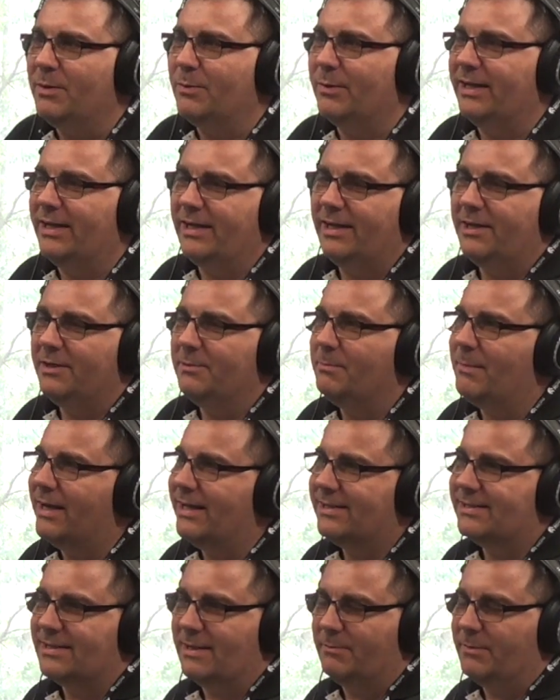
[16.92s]
were here, you
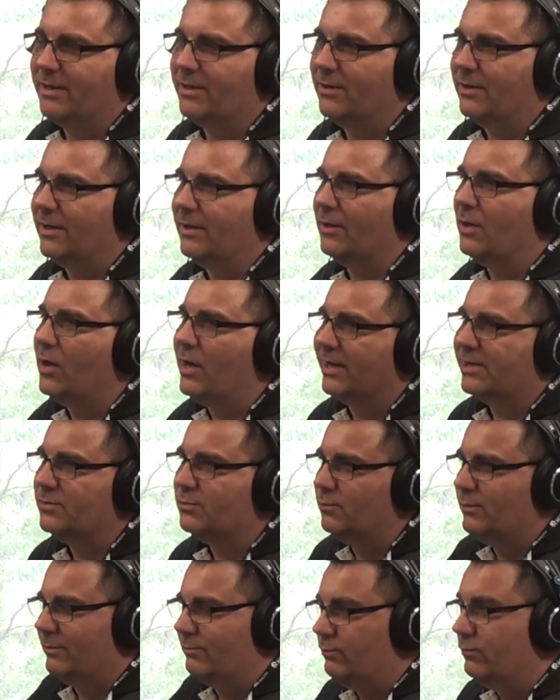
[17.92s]
made something that I liked,
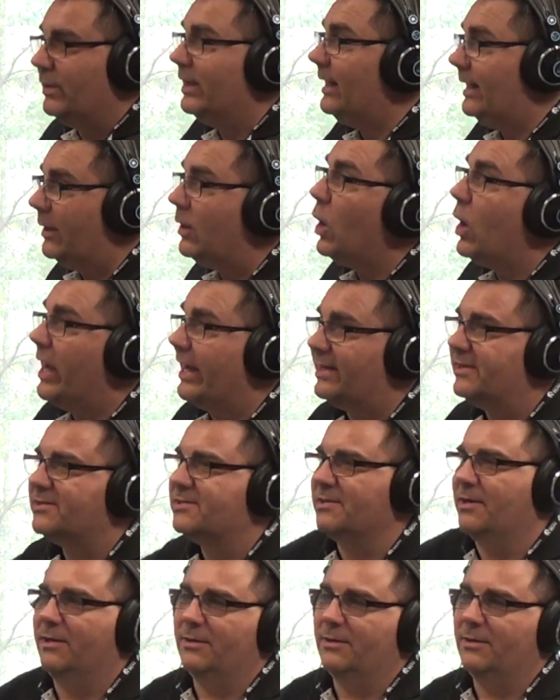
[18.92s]
really liked, so